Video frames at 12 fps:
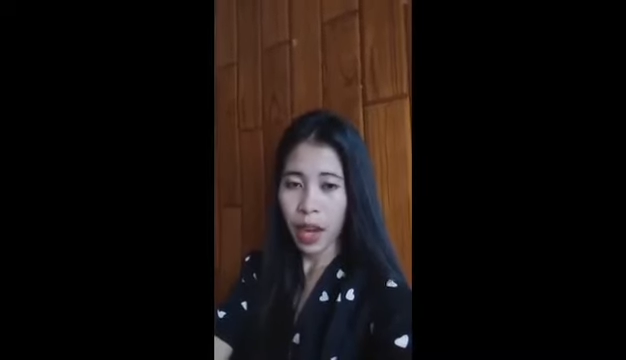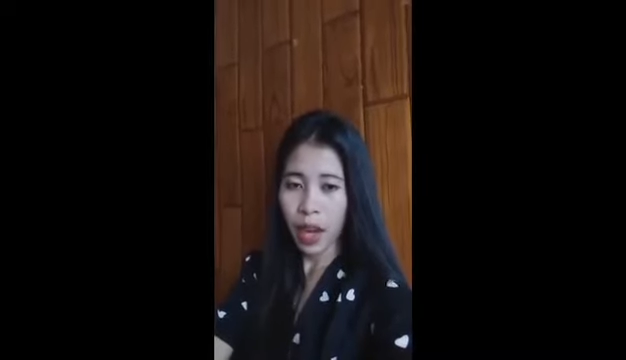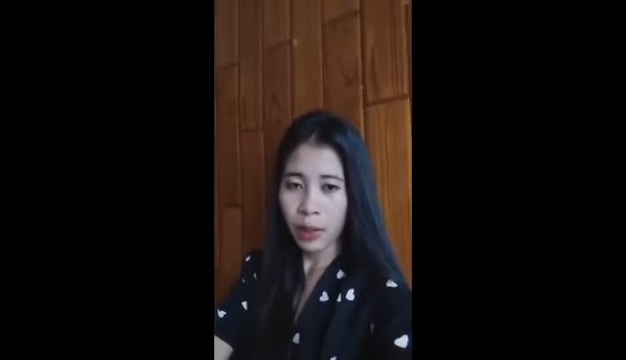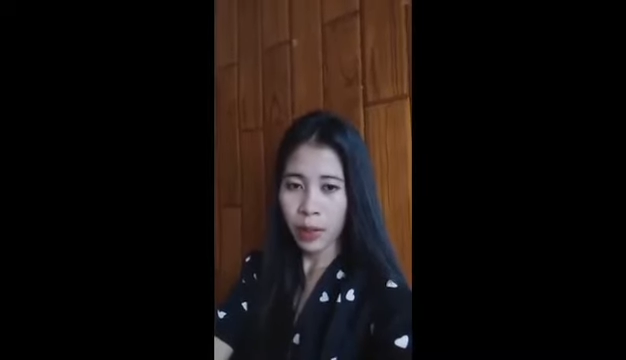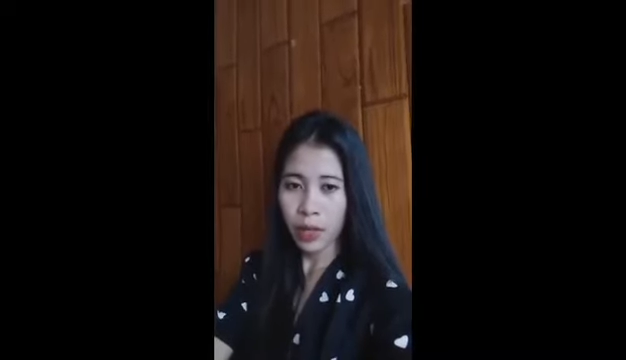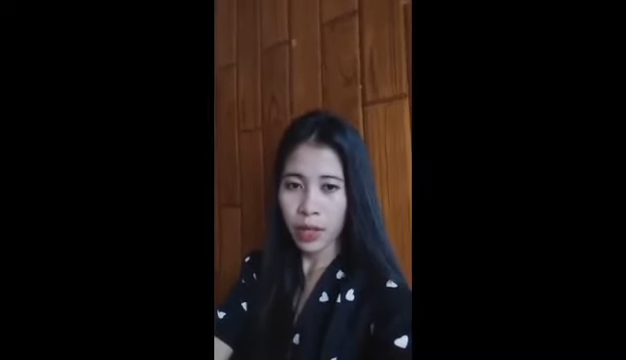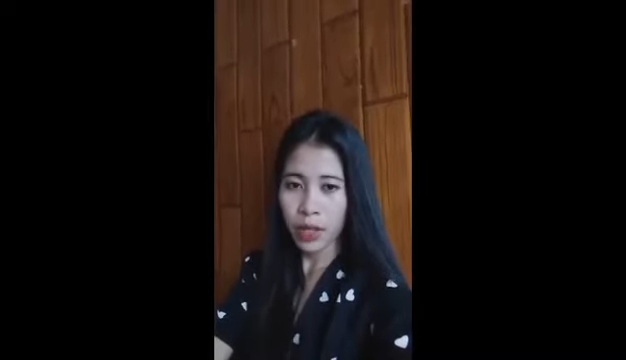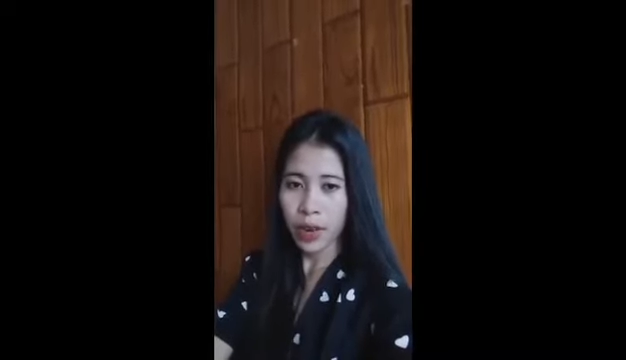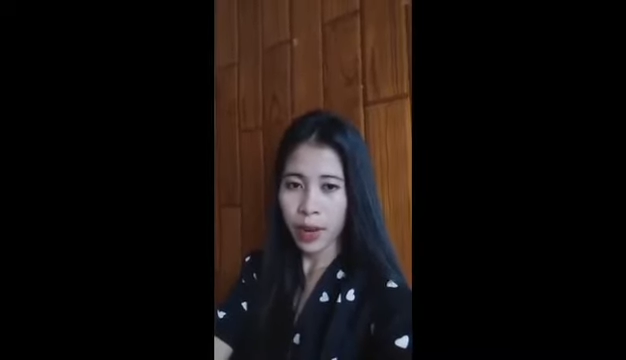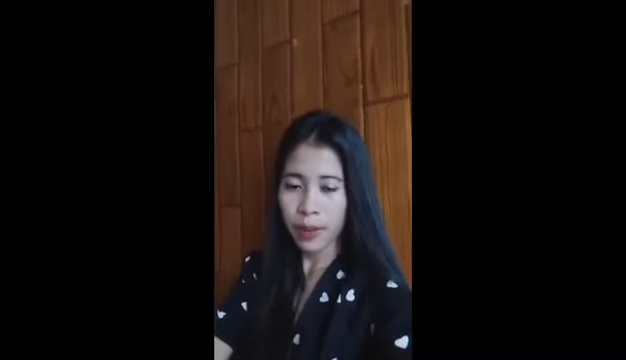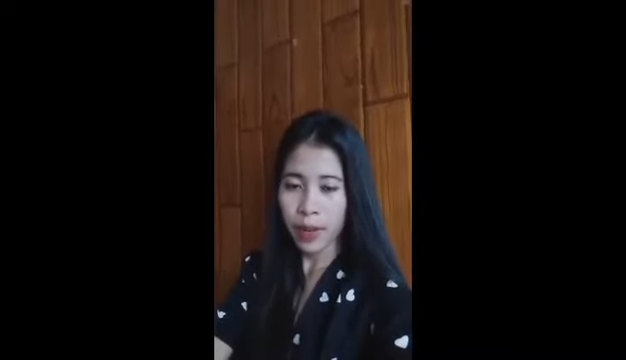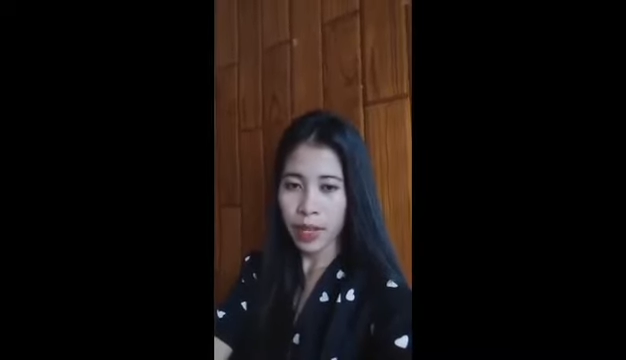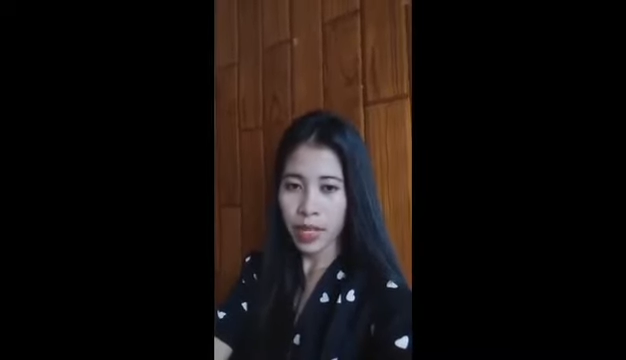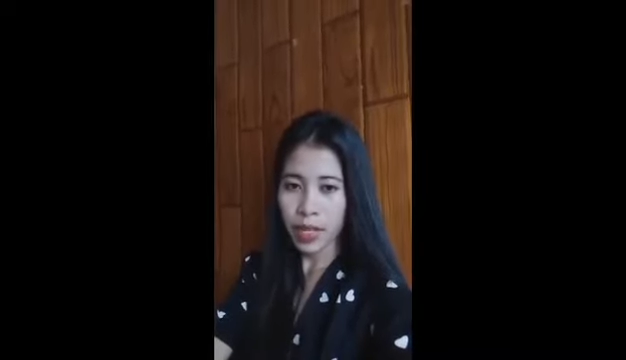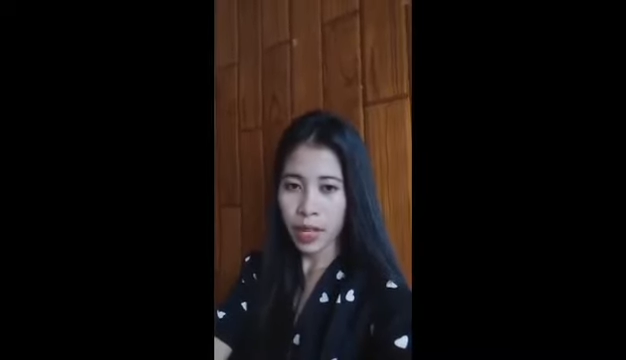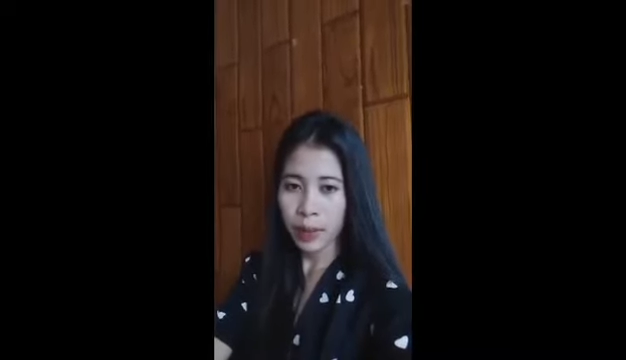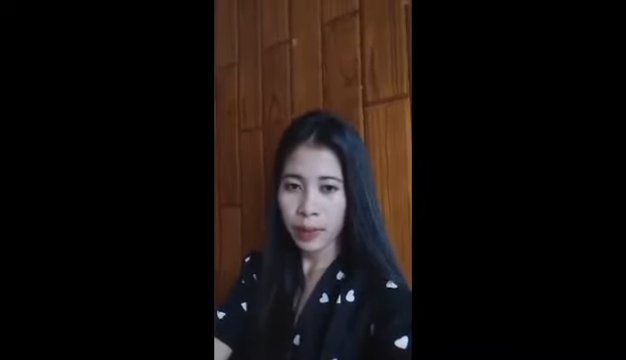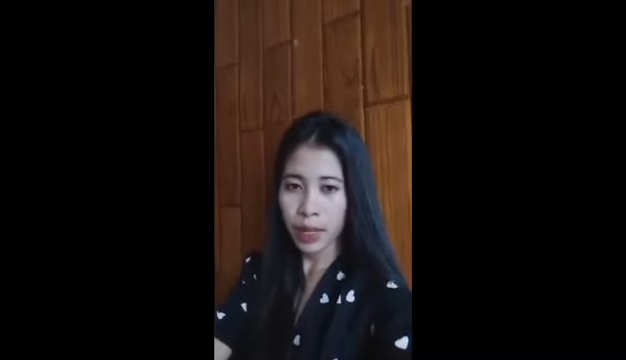I would describe
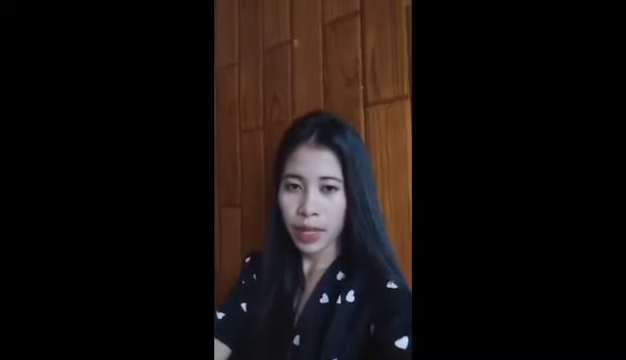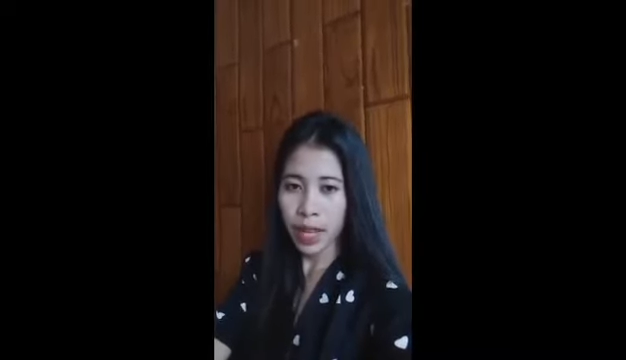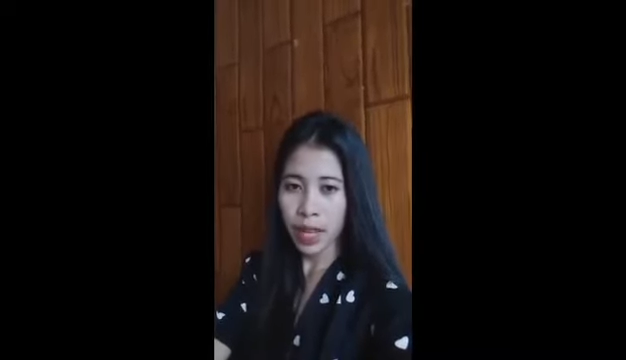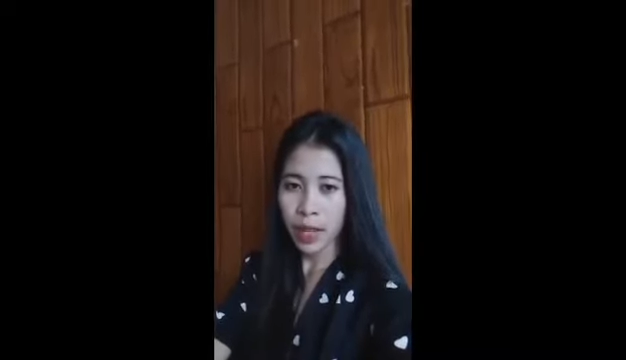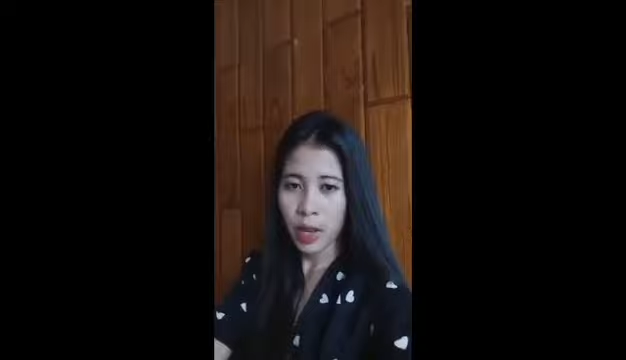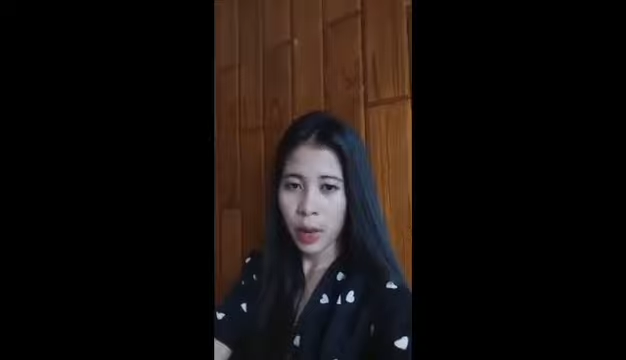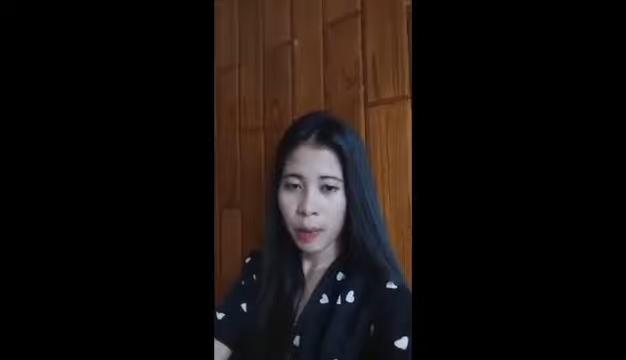myself as an